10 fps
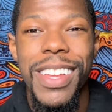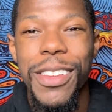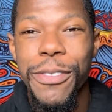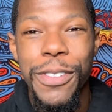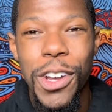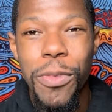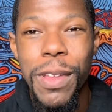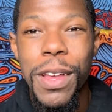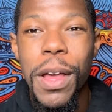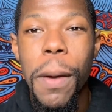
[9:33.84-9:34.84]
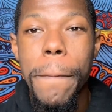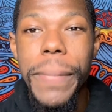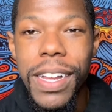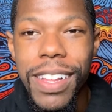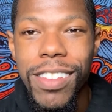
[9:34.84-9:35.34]
you feel me?
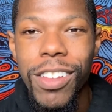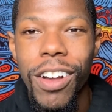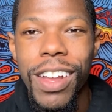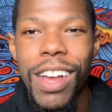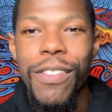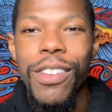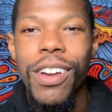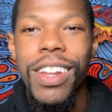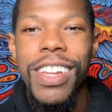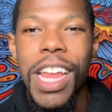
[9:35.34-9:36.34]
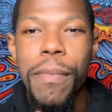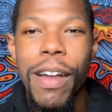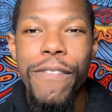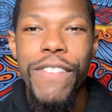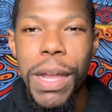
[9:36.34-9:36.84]
But that's all I got for y'all today,
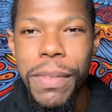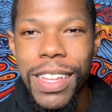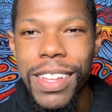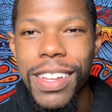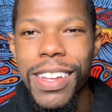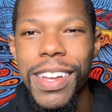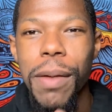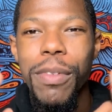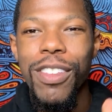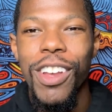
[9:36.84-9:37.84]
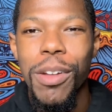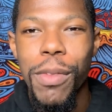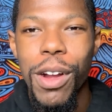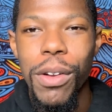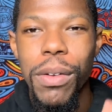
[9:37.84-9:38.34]
my family. I'm gonna see y'all
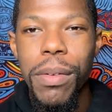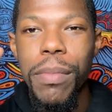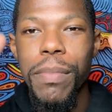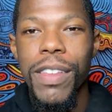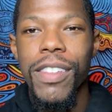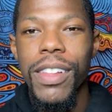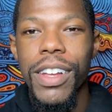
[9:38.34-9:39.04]
tomorrow. Peace and